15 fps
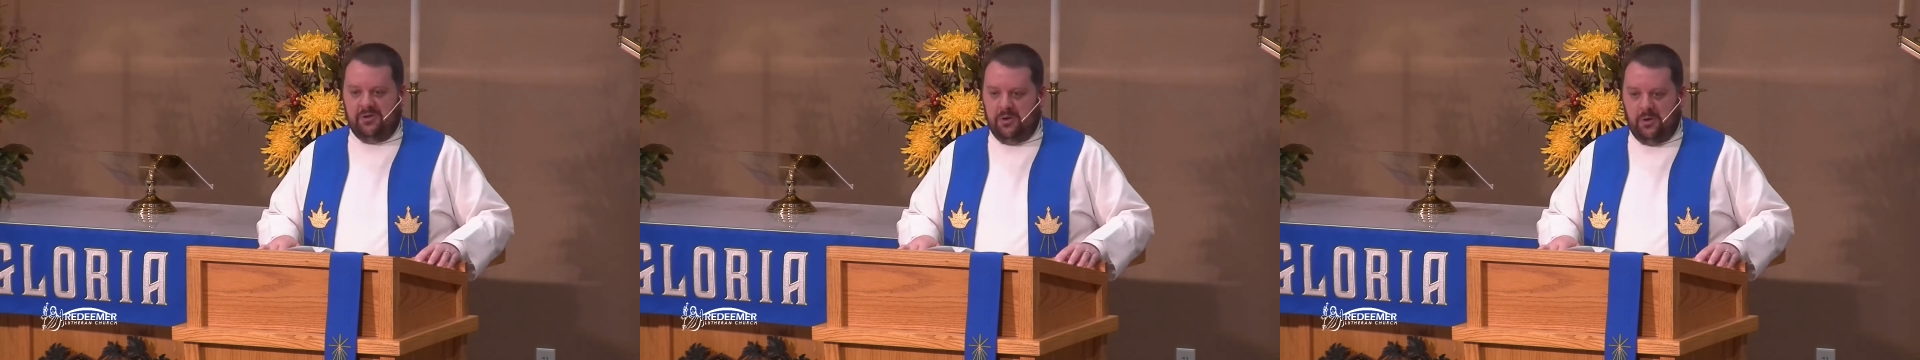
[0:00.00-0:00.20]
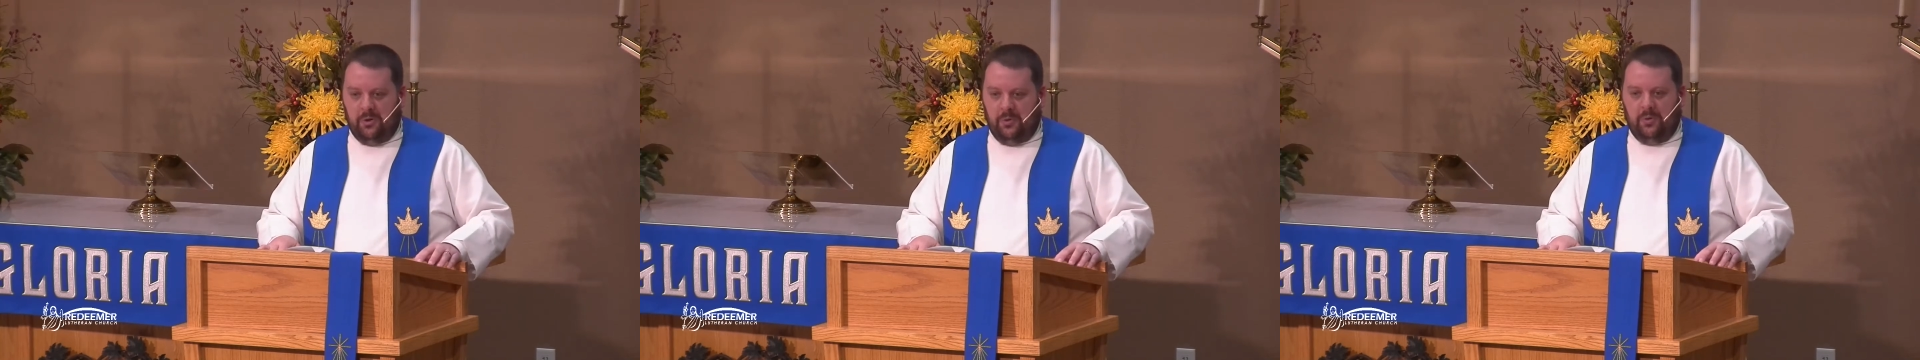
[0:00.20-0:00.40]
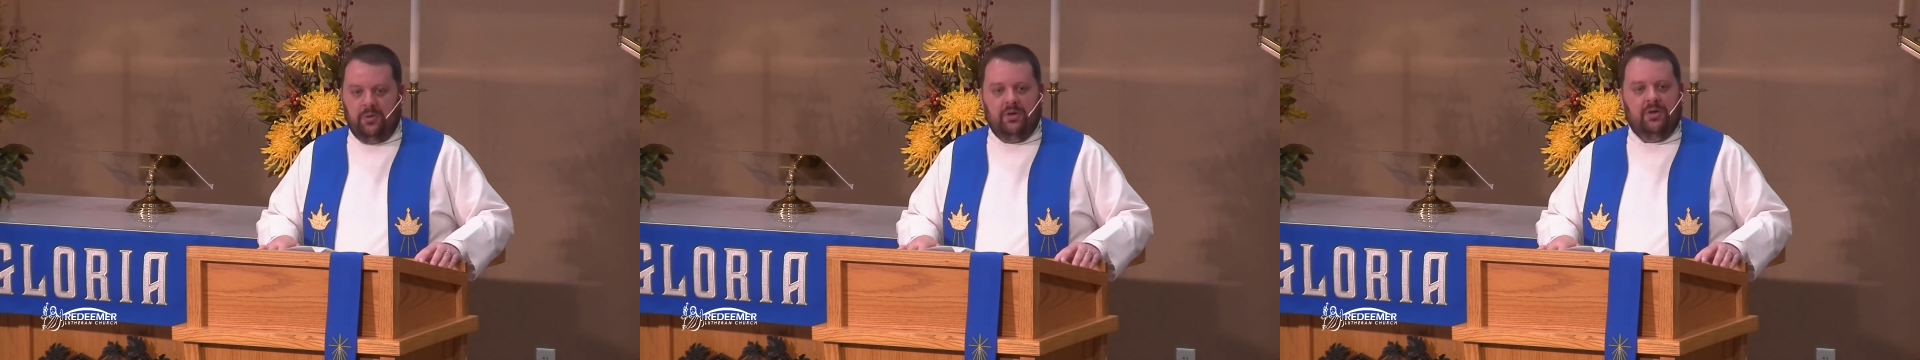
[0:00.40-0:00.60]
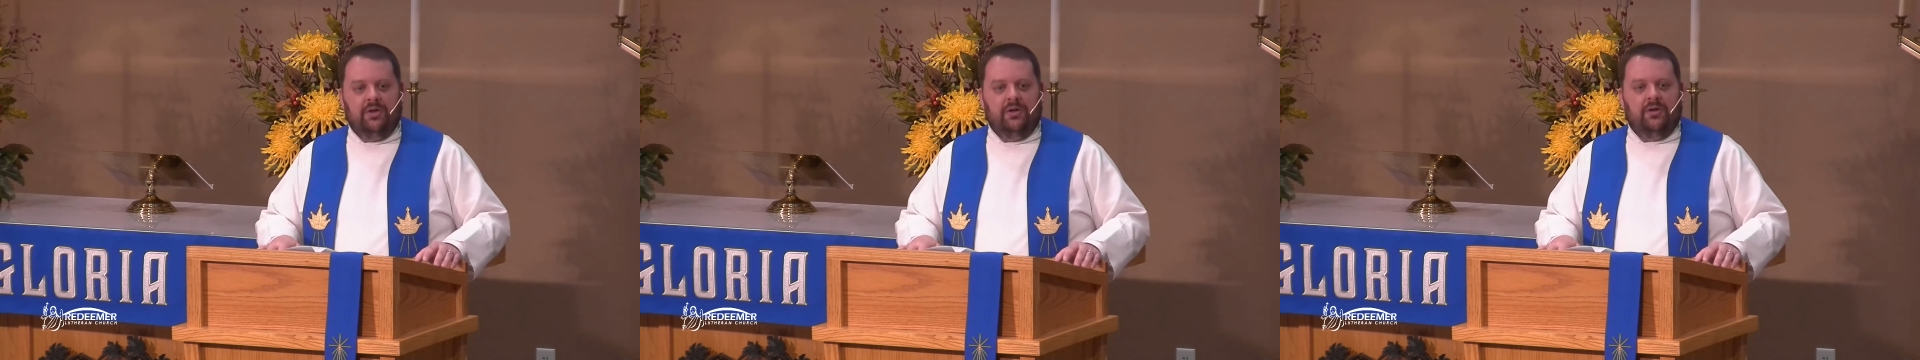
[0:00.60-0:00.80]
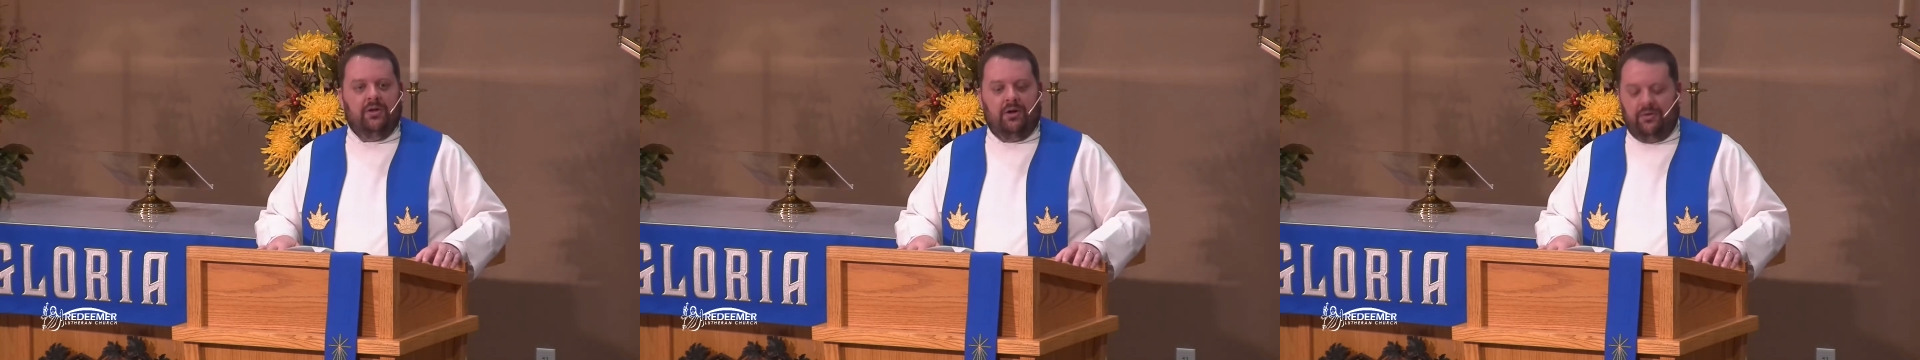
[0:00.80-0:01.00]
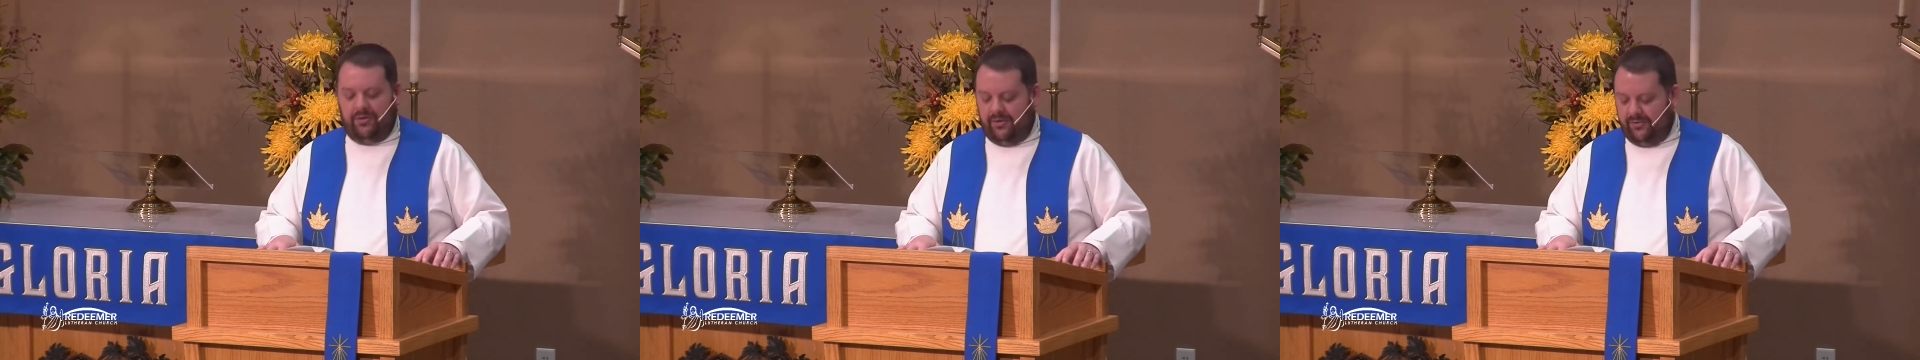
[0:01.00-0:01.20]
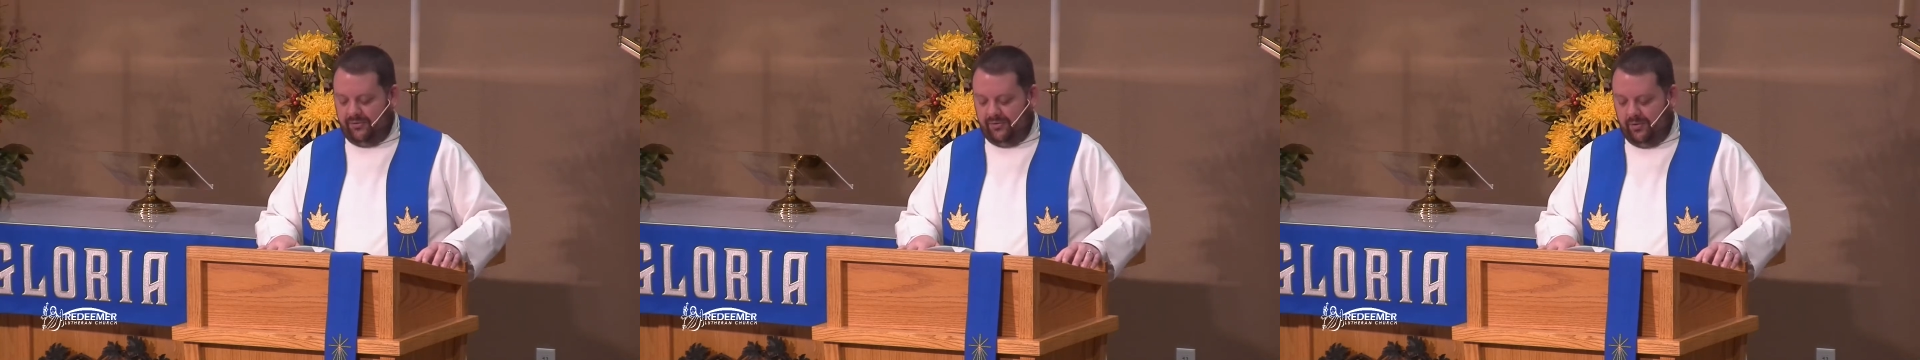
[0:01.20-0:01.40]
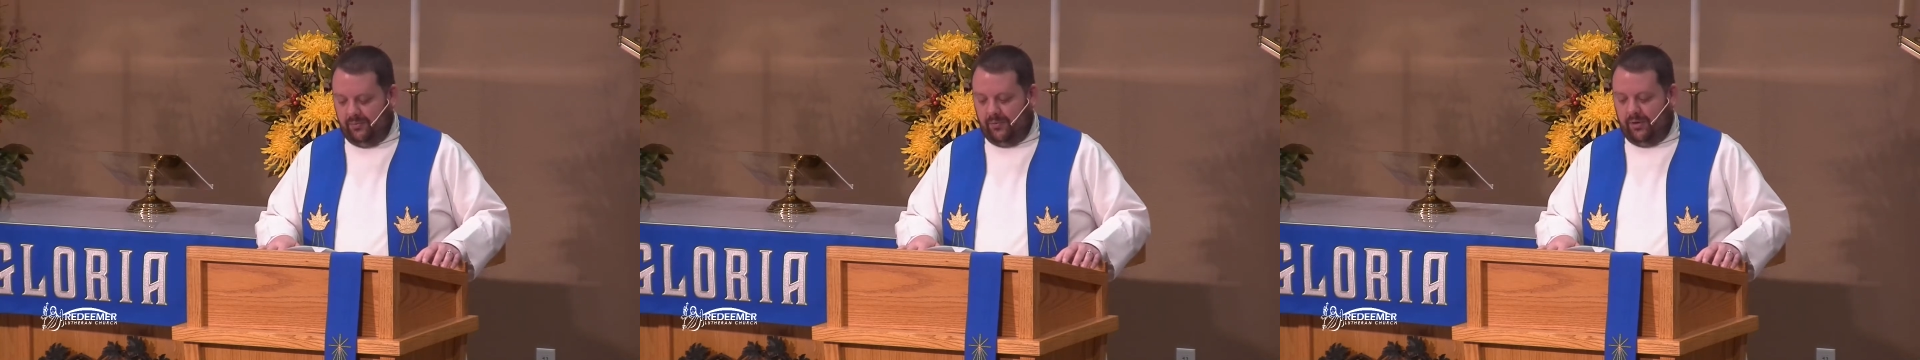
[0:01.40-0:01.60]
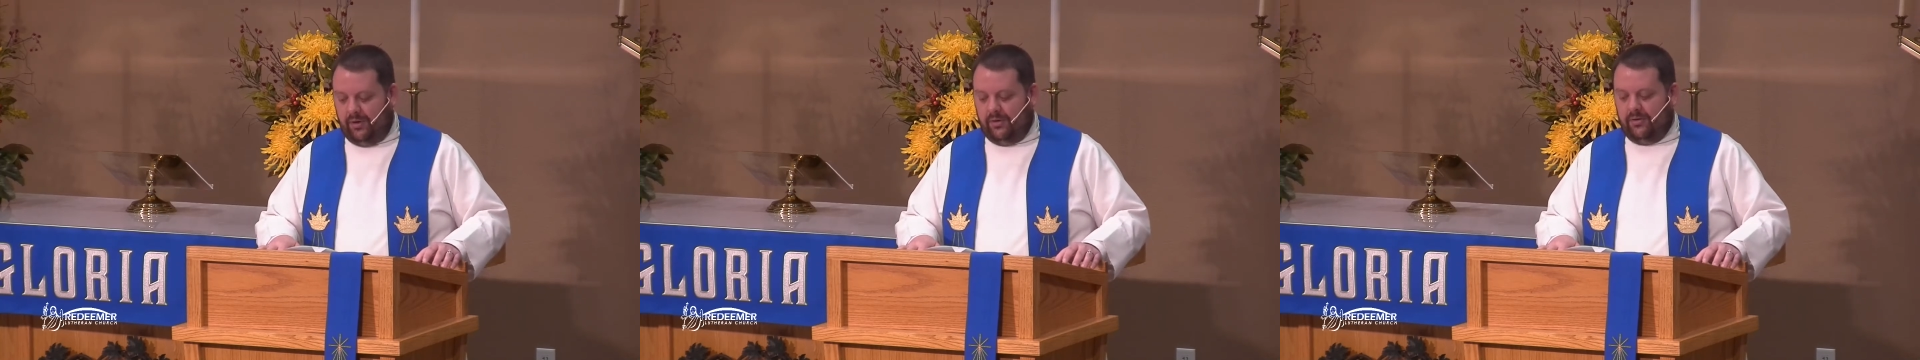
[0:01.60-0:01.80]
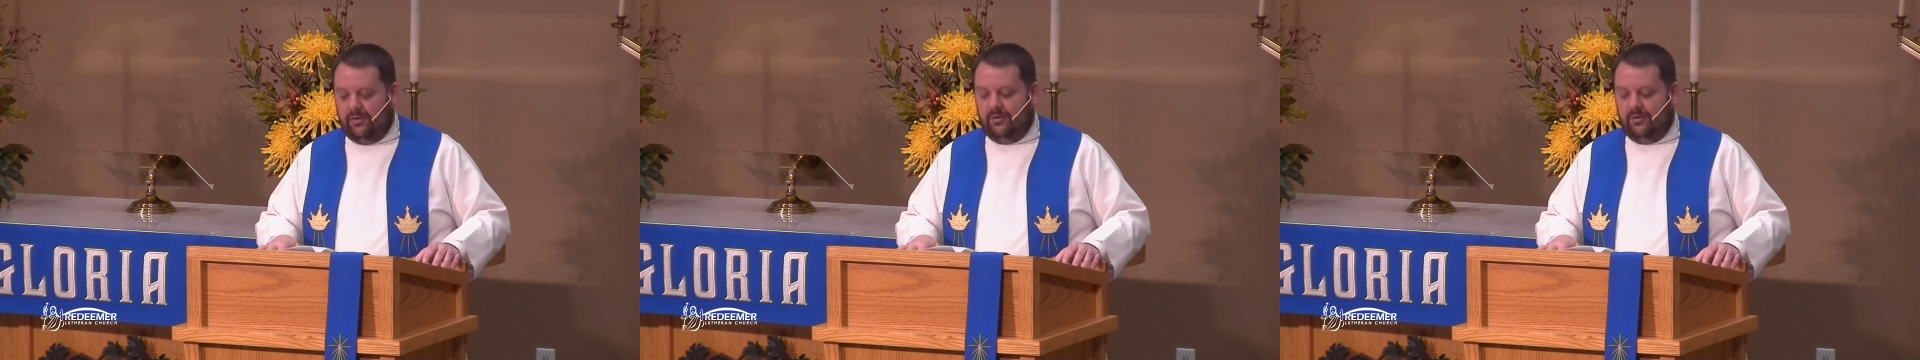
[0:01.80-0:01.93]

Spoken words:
know are there somewhere.